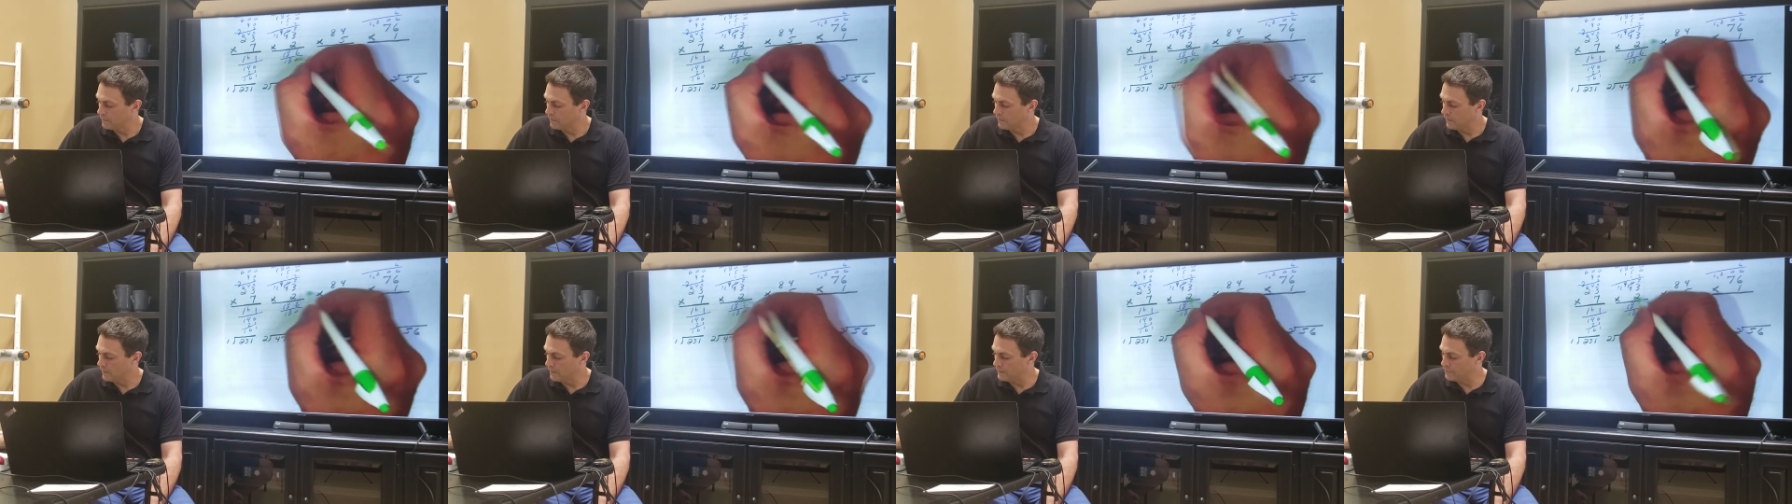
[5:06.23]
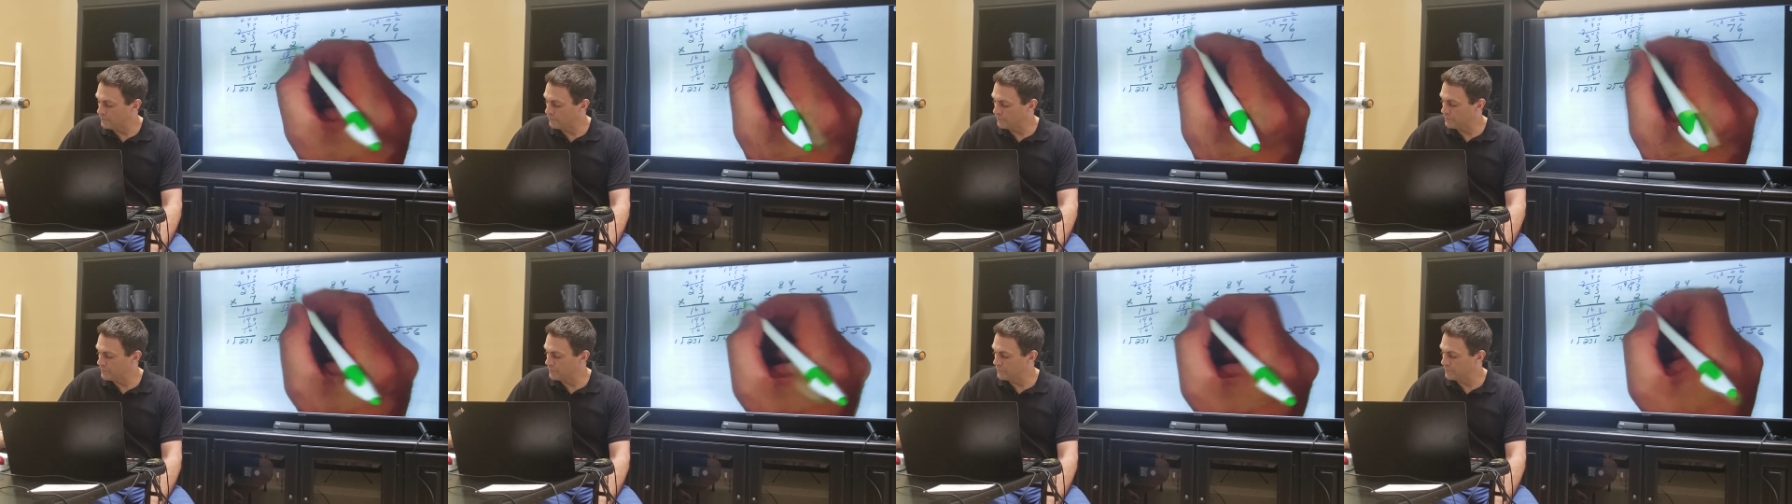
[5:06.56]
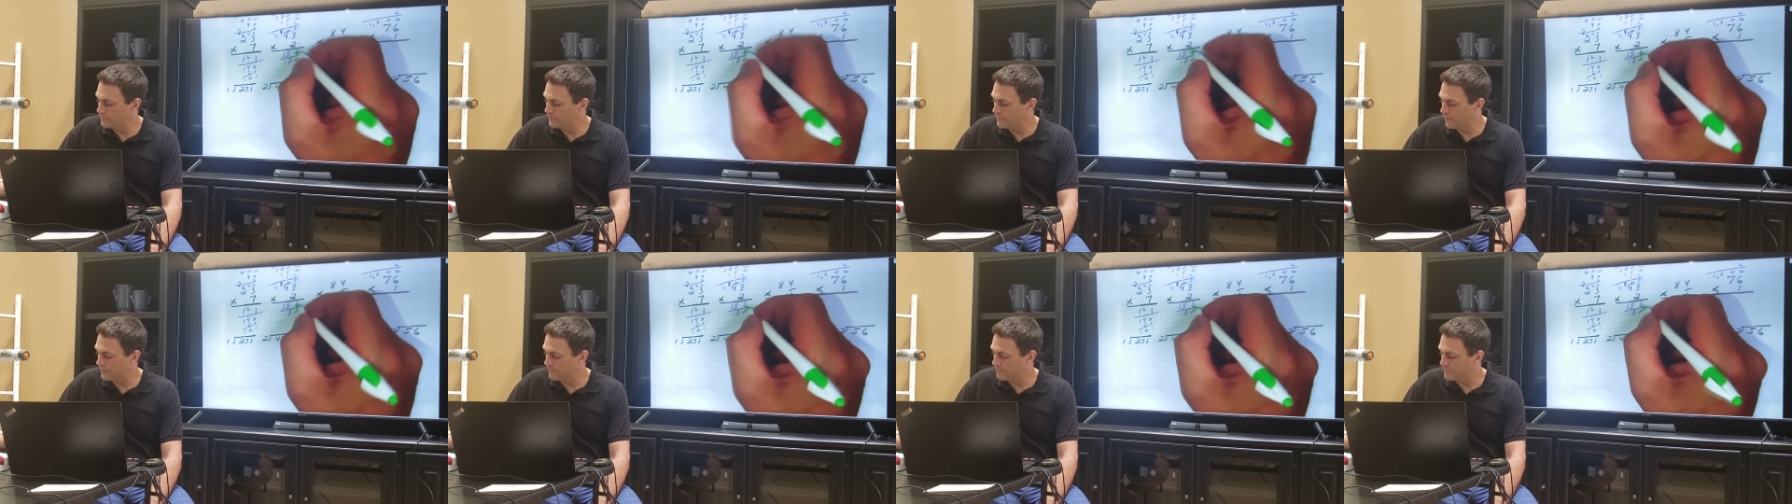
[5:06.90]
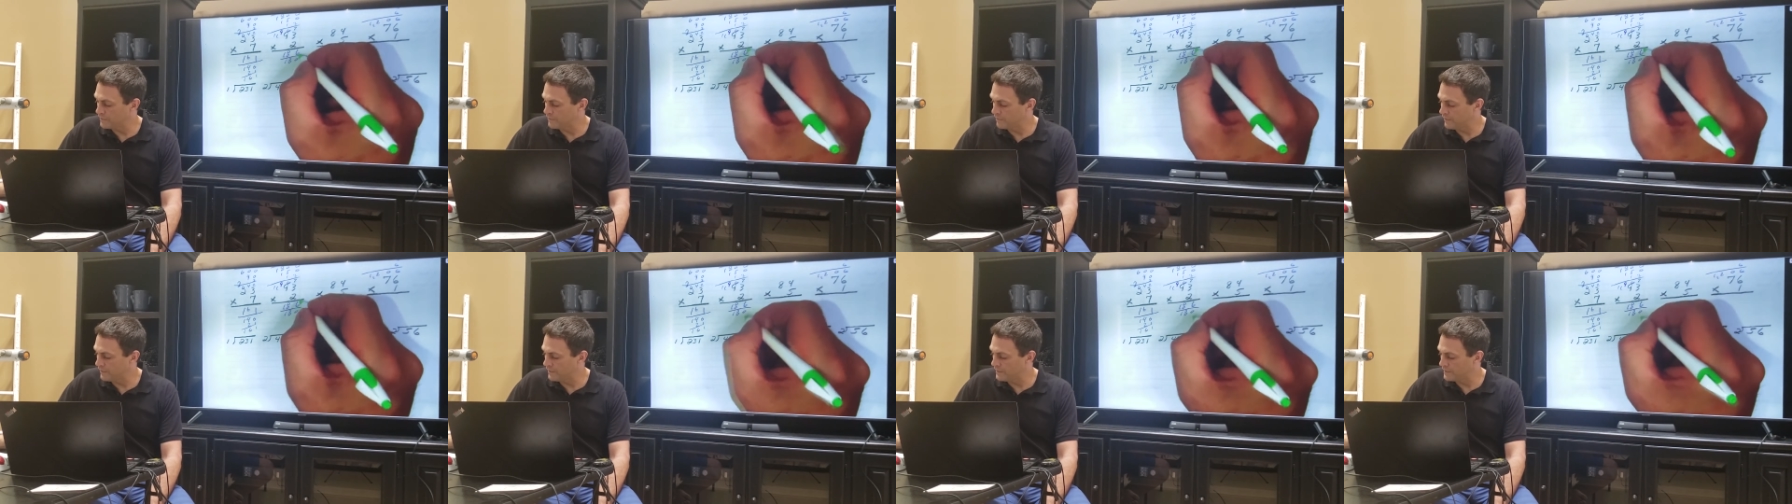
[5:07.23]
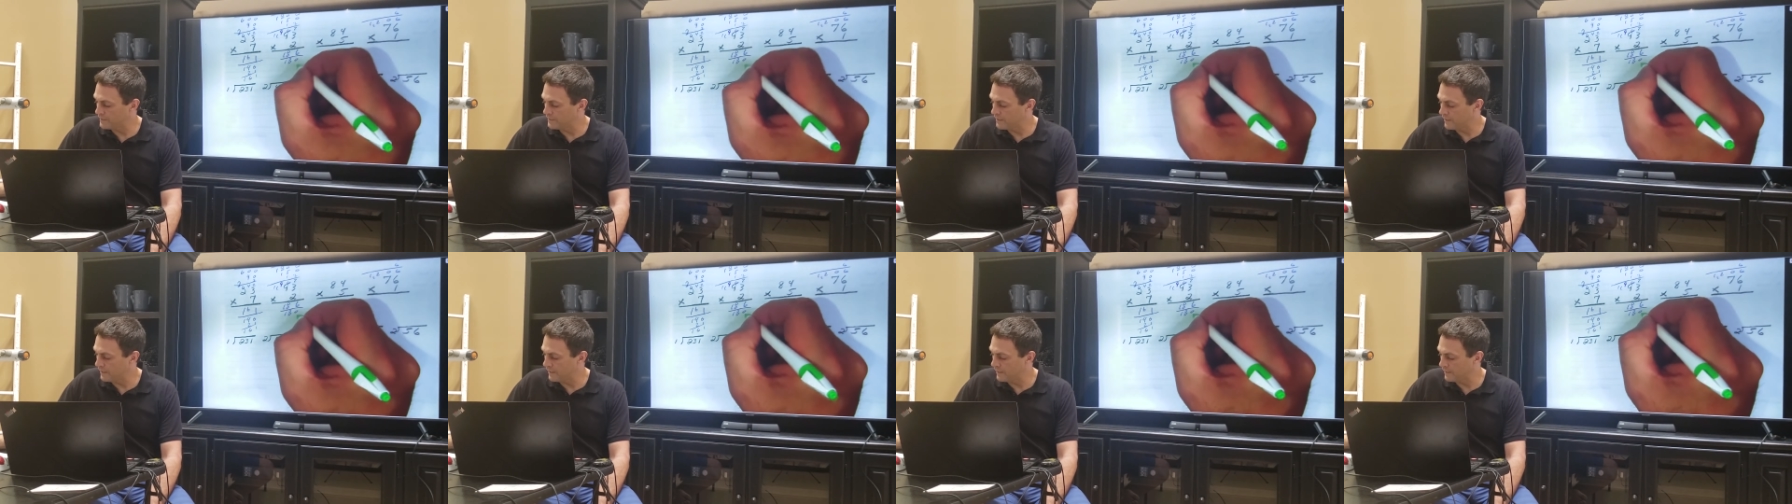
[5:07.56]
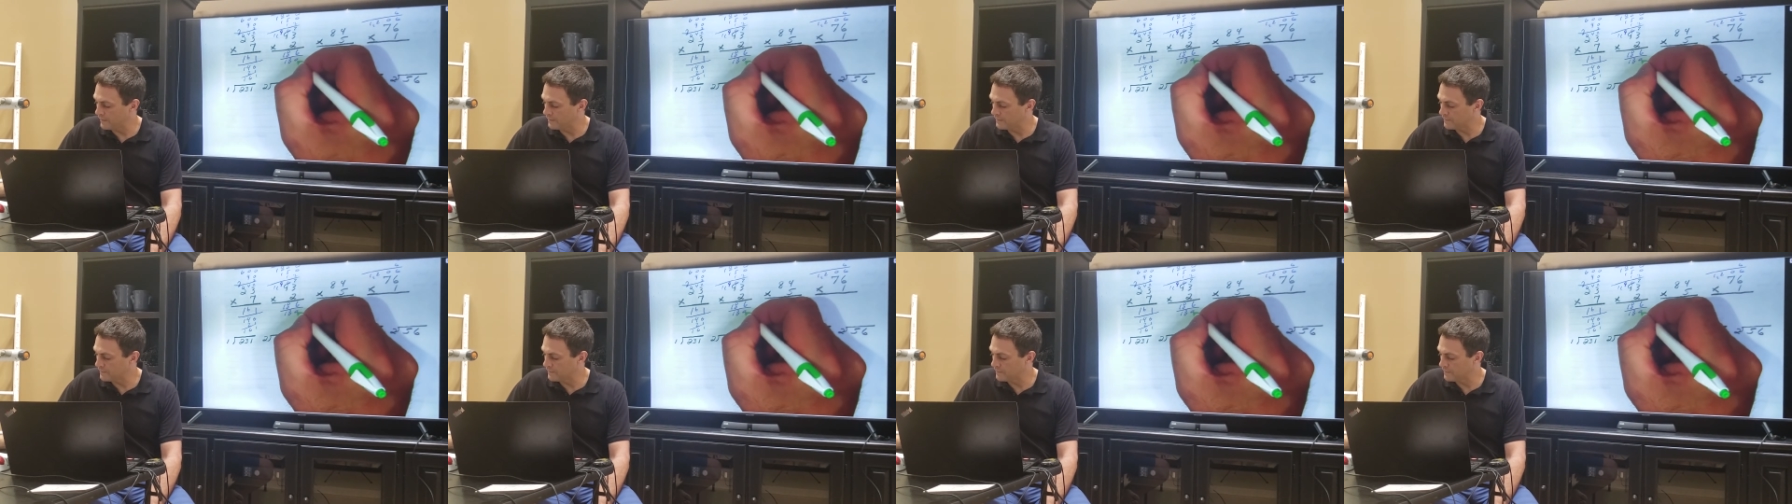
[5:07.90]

And 2 times 3 is 6.